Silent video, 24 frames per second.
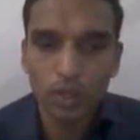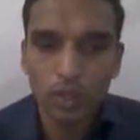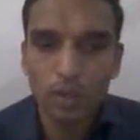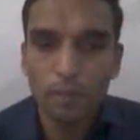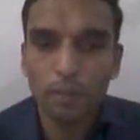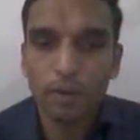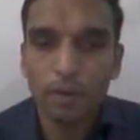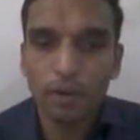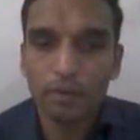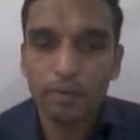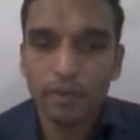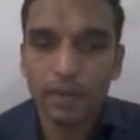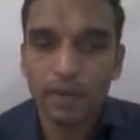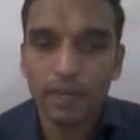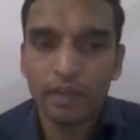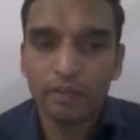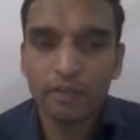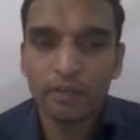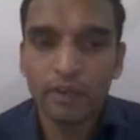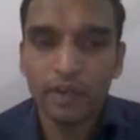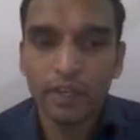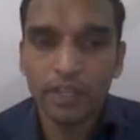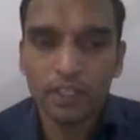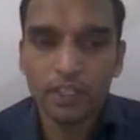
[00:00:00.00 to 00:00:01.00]
But
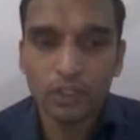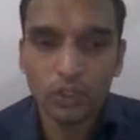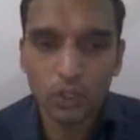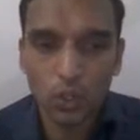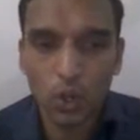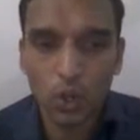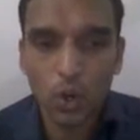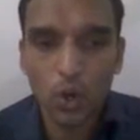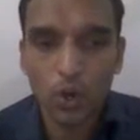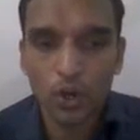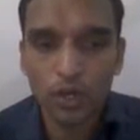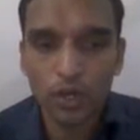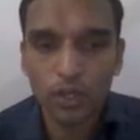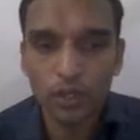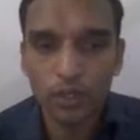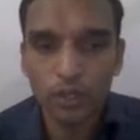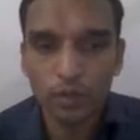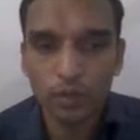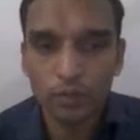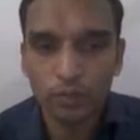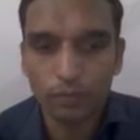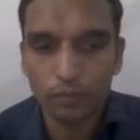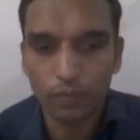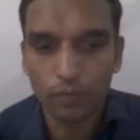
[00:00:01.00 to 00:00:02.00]
whenever it is called
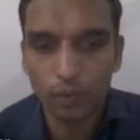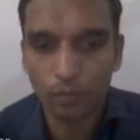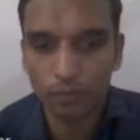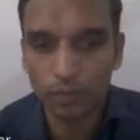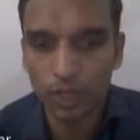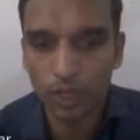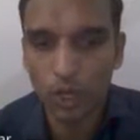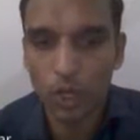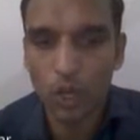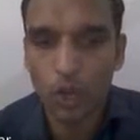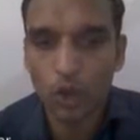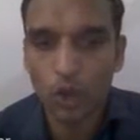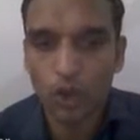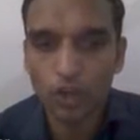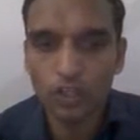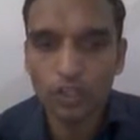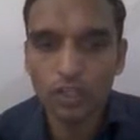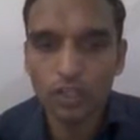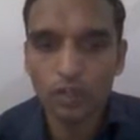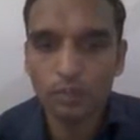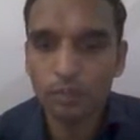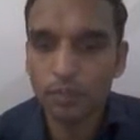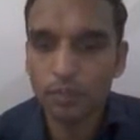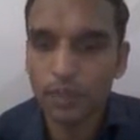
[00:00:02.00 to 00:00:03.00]
from the long
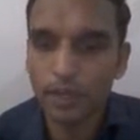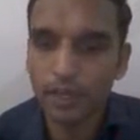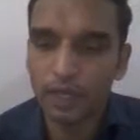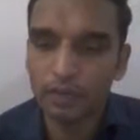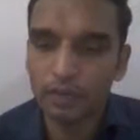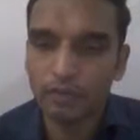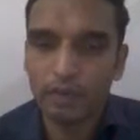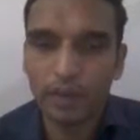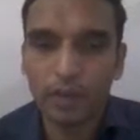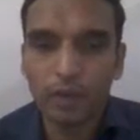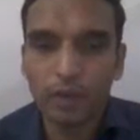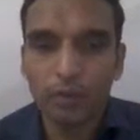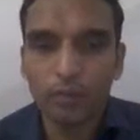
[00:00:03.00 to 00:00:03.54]
jump, its value